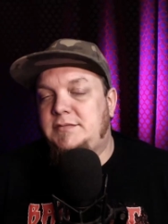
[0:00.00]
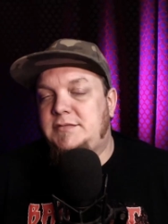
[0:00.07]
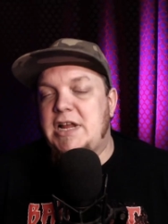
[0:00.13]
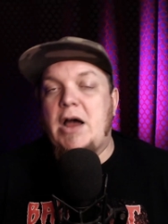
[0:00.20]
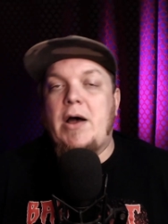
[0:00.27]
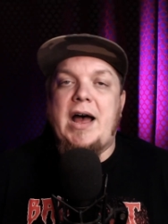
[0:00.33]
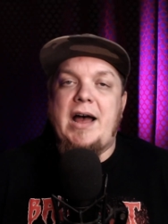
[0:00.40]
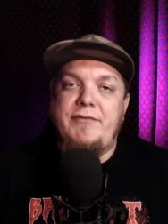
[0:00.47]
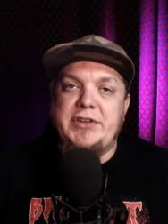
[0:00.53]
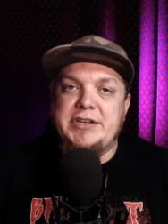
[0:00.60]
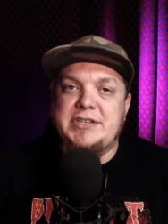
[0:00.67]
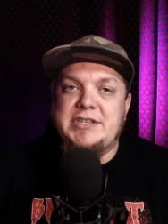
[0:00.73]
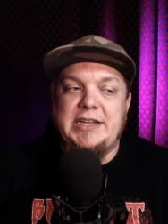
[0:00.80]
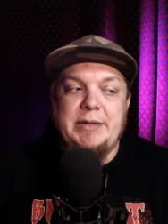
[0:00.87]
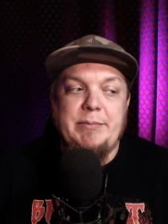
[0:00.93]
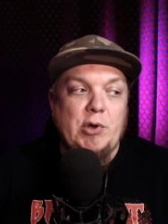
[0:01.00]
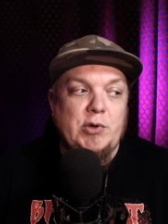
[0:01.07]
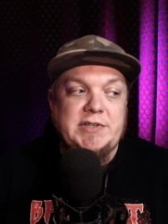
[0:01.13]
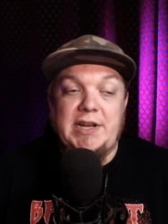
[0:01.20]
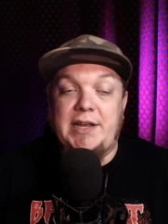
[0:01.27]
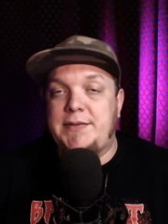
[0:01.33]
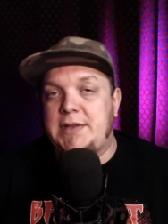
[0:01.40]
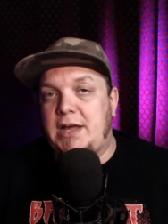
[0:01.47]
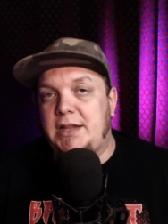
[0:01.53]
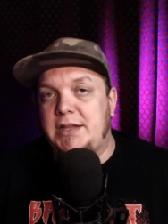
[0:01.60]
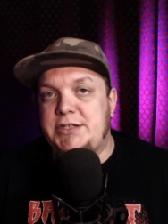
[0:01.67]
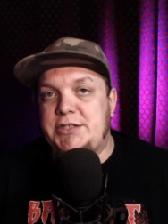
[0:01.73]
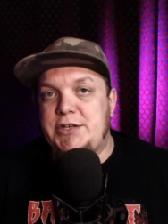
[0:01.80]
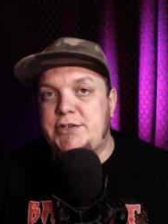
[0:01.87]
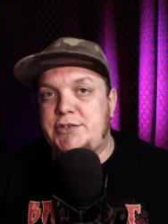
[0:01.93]
Now, obviously, most
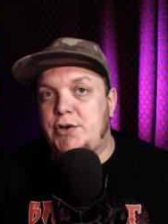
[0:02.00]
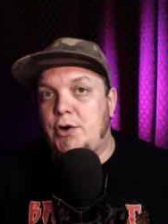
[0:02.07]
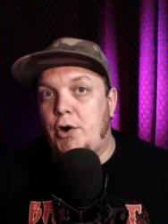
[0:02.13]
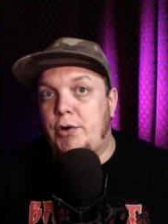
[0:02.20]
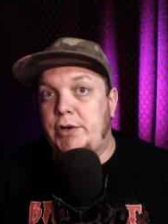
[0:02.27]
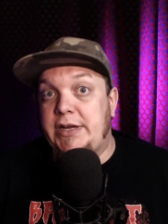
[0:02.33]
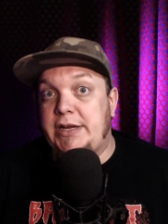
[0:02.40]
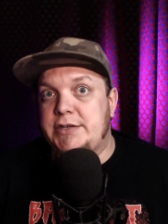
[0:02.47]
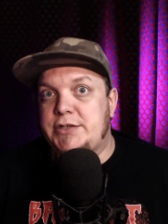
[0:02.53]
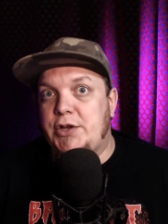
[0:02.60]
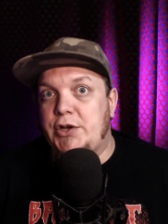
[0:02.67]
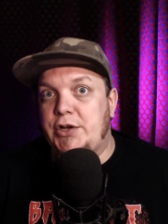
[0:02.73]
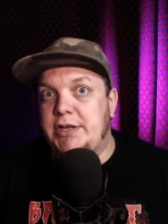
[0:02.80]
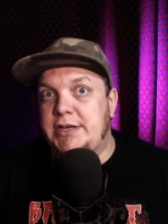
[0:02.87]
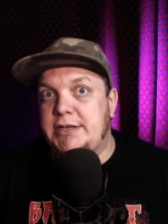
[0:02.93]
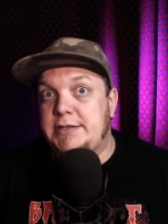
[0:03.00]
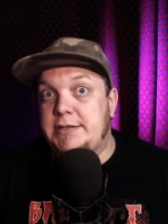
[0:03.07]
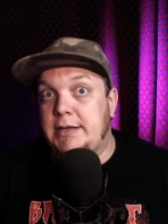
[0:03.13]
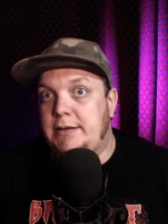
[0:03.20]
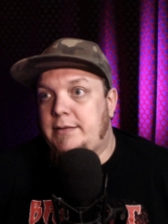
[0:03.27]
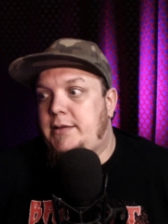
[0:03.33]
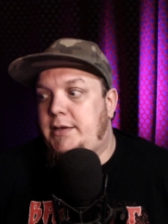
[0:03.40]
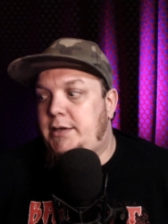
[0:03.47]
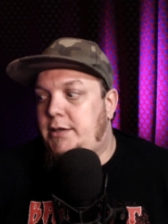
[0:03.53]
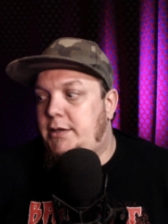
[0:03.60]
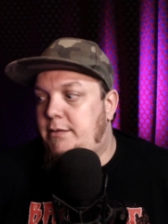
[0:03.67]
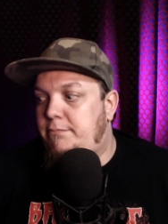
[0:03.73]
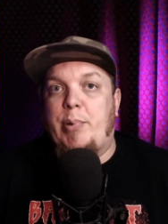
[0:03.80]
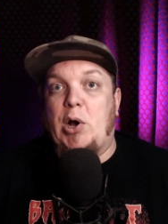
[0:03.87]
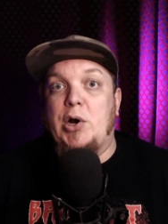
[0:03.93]
anthologies are only as good as
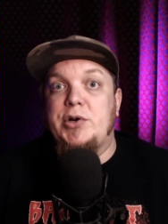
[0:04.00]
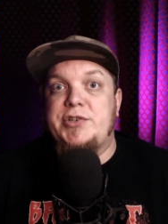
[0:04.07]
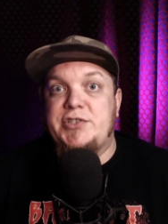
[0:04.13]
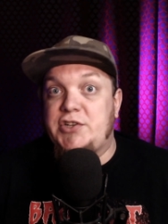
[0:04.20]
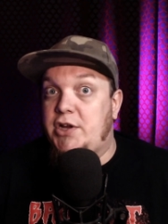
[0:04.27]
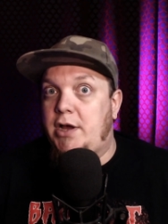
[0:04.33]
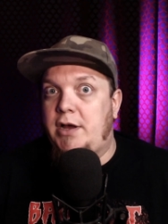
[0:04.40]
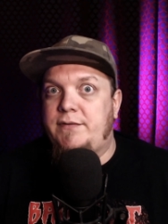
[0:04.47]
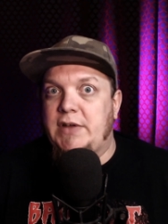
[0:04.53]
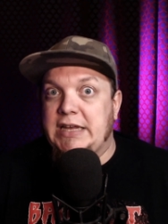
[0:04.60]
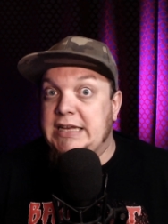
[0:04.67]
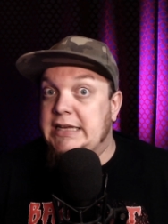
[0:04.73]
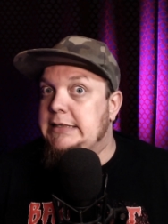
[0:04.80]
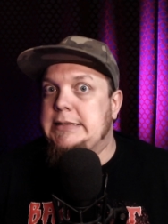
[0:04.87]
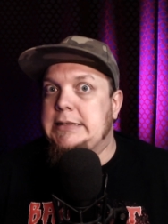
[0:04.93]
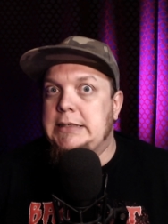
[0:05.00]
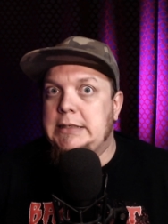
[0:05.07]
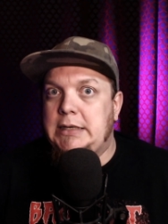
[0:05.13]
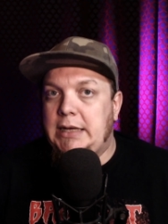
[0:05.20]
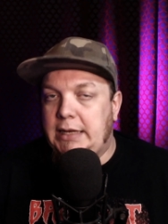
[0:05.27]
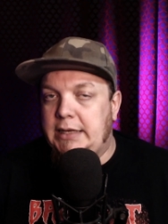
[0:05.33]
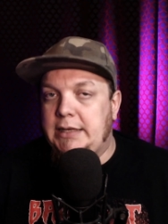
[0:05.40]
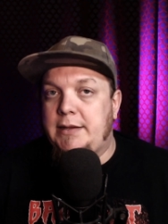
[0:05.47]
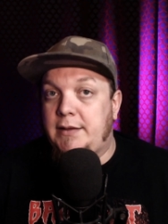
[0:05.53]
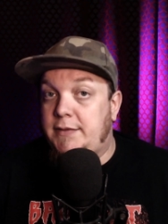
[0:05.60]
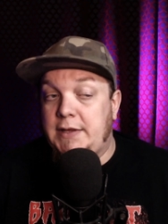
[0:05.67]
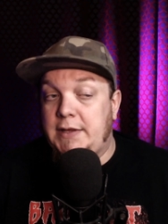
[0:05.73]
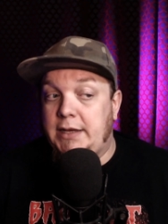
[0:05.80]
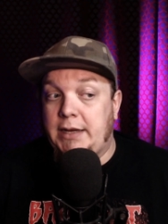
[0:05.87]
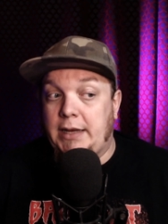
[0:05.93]
the parts of it in the
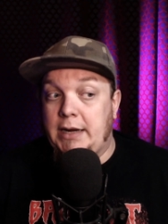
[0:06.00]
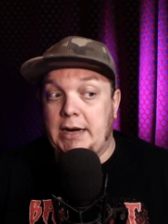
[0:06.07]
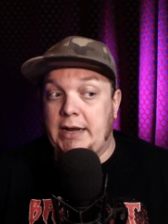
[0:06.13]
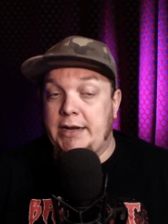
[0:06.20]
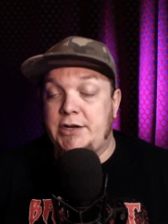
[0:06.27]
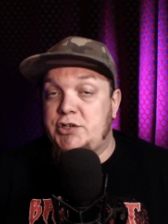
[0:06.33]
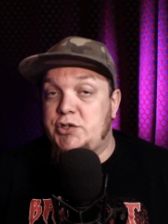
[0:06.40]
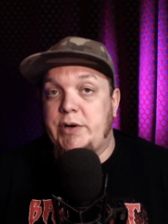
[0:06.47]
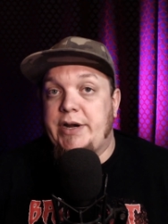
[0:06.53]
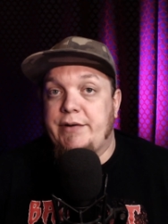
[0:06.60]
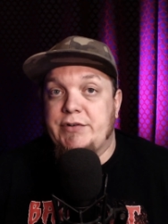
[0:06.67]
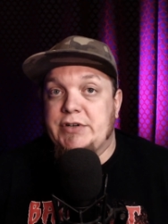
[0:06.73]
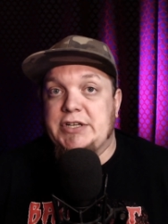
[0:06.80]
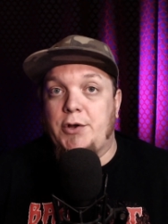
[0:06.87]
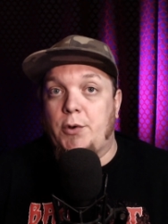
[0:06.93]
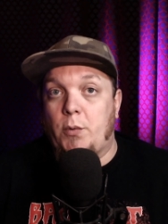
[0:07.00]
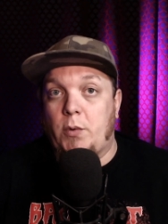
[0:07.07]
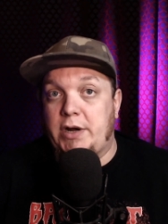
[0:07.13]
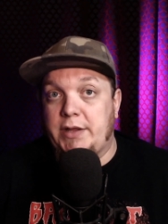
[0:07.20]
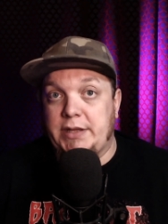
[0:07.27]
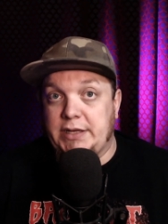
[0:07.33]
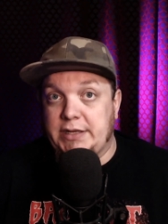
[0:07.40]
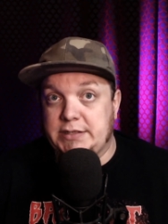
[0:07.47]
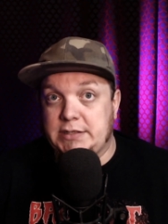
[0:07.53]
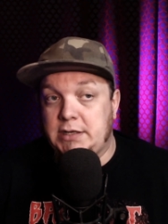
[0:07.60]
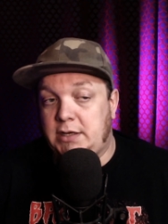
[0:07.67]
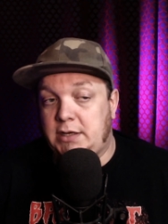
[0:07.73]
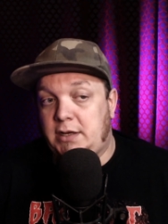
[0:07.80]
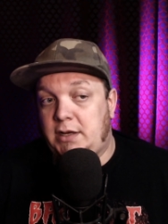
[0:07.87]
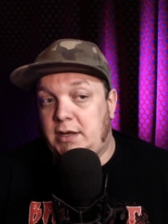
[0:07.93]
thing, and I enjoyed every single one of these.
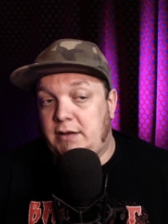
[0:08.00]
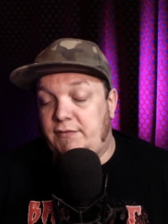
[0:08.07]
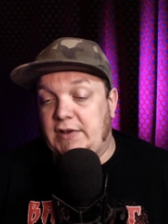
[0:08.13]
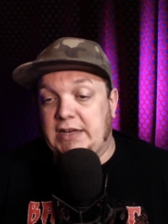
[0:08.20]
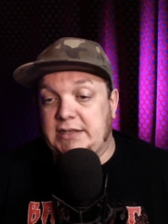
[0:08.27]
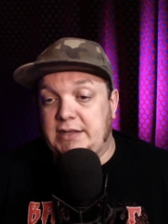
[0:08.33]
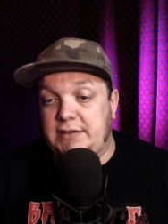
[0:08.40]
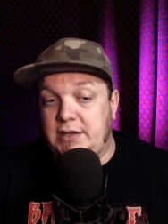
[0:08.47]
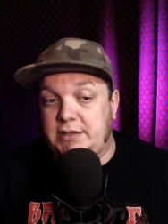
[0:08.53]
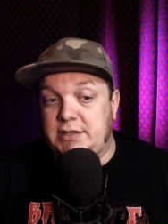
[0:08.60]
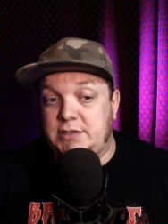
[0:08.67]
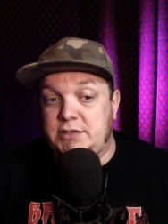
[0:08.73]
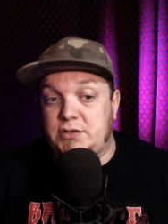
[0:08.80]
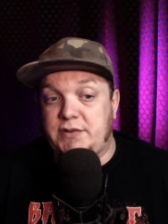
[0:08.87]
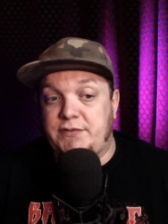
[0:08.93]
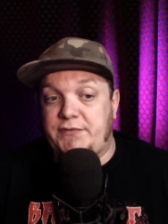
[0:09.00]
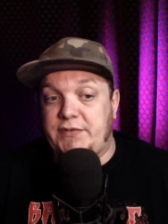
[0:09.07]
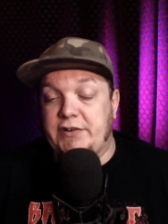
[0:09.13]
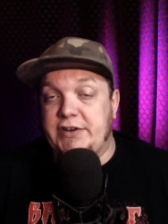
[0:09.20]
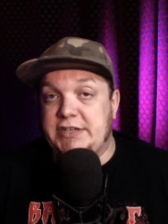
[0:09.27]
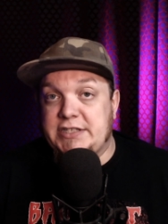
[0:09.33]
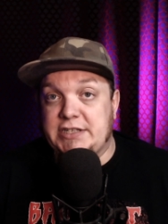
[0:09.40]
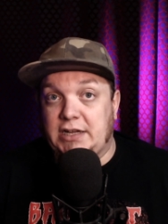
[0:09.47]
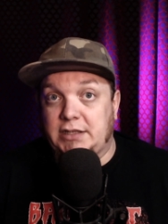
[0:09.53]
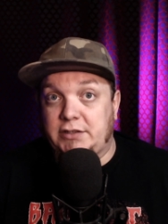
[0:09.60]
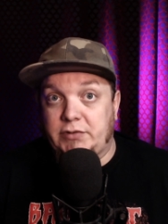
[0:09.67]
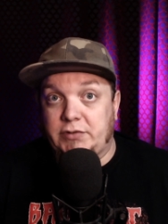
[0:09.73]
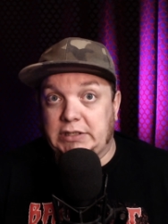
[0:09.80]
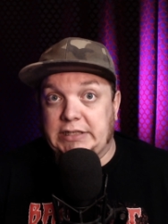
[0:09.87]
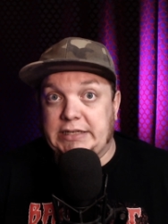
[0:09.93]
In fact, I thought this was a very solid
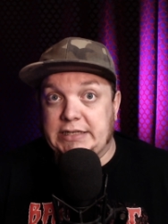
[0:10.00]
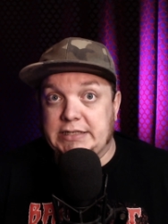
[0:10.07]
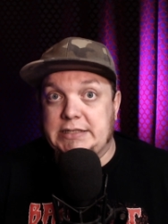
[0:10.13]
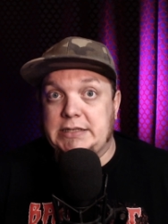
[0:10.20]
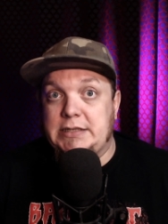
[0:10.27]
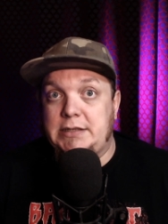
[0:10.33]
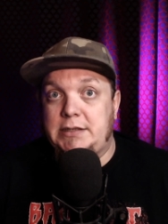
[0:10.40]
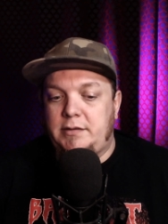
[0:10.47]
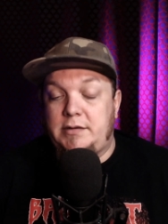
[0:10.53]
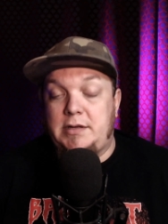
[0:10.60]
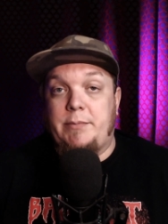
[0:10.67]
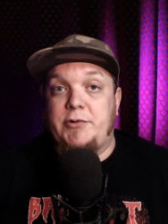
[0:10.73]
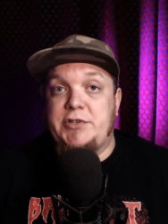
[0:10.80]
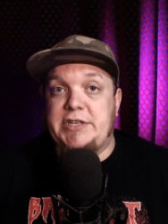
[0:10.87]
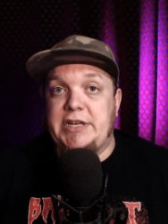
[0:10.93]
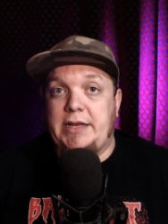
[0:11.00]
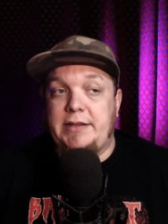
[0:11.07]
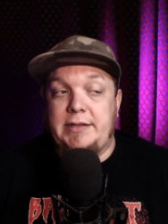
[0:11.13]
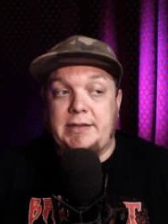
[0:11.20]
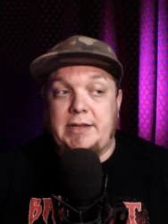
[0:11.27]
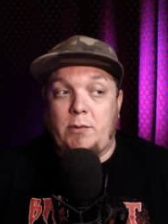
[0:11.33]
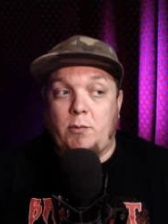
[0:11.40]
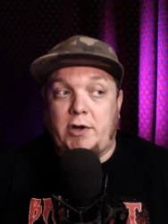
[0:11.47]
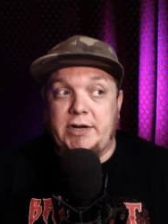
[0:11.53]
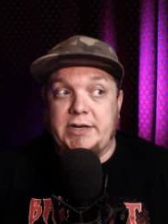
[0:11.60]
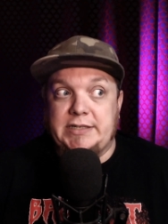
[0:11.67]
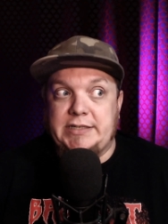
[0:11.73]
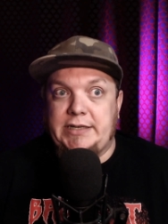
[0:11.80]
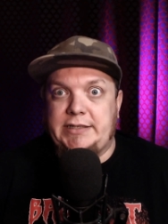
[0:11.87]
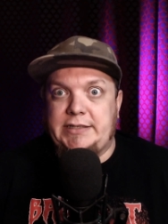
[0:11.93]
release. Some are saying that they want to
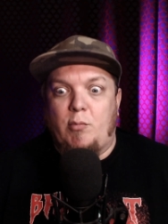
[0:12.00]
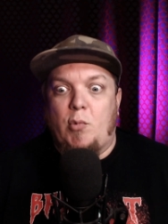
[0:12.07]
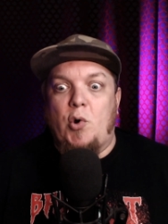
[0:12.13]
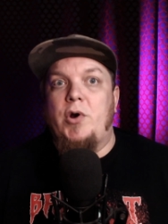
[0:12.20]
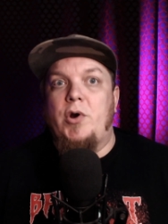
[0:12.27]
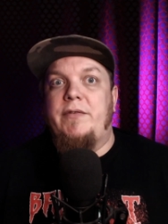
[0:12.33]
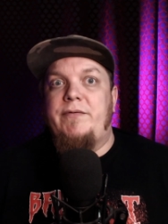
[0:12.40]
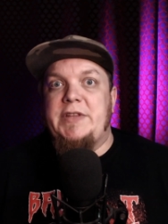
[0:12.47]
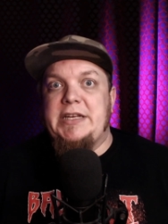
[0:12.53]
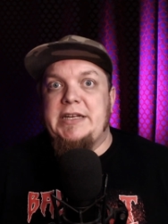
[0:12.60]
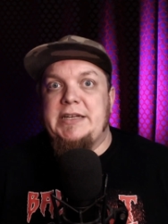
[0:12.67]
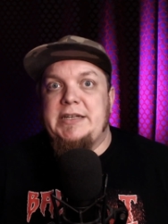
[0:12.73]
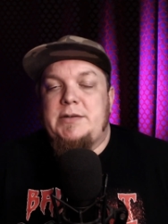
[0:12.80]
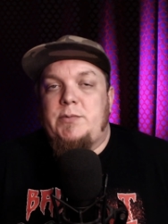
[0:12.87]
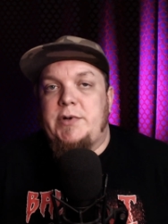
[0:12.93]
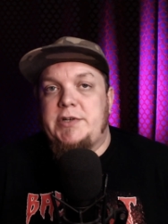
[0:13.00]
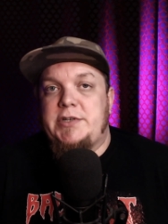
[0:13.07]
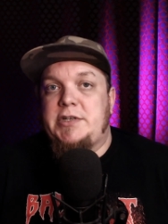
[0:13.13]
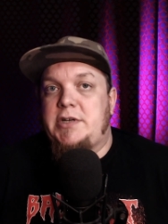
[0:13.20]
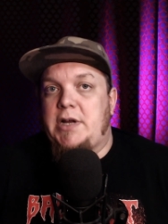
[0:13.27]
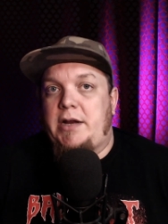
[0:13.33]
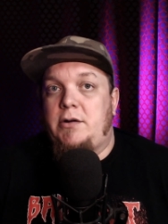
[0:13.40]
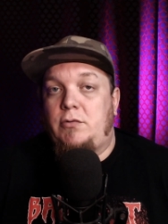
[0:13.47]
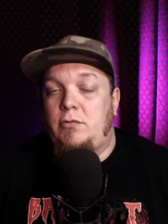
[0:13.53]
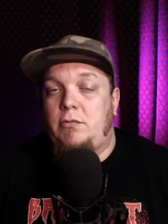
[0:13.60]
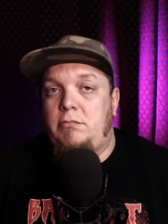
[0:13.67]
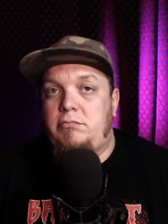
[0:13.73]
see more of these, which I don't